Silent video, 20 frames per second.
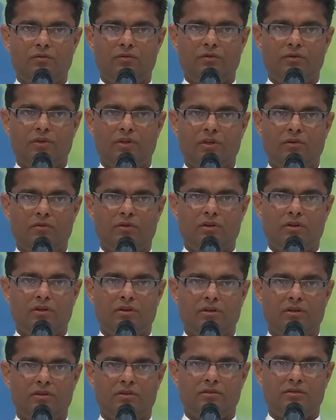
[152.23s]
There
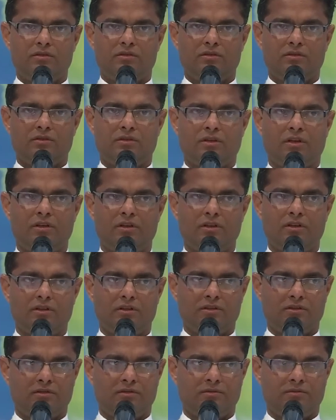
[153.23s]
were
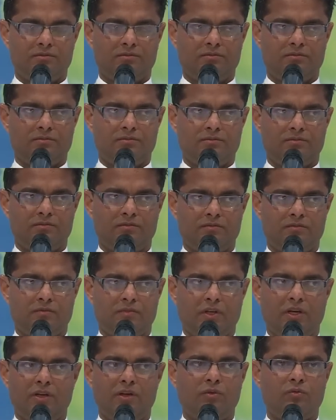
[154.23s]
thunder,
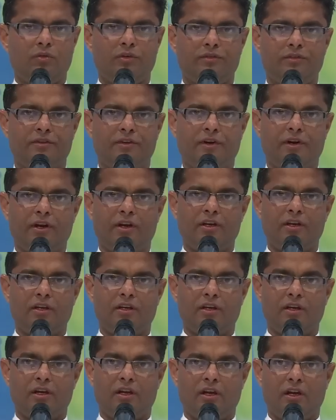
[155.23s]
and it was
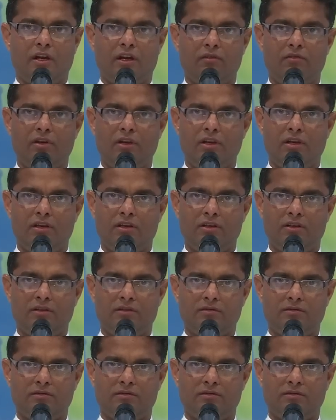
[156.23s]
raining heavily.